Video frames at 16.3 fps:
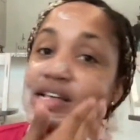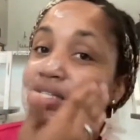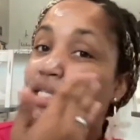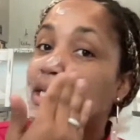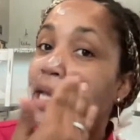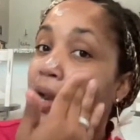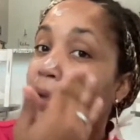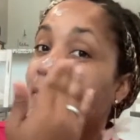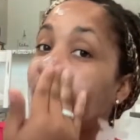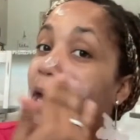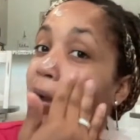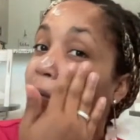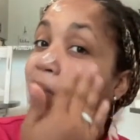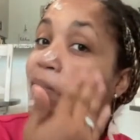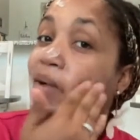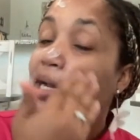to get a
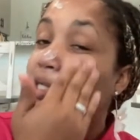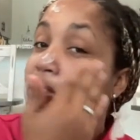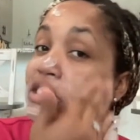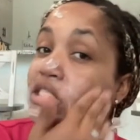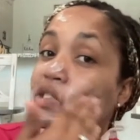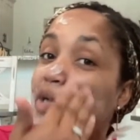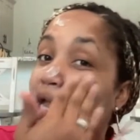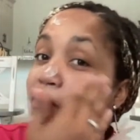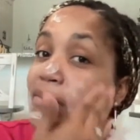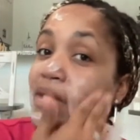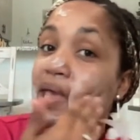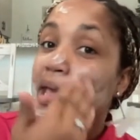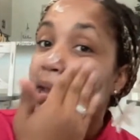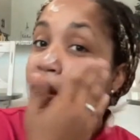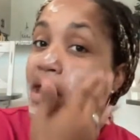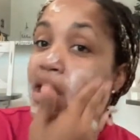microdermabrasion
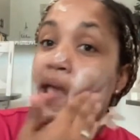treatment.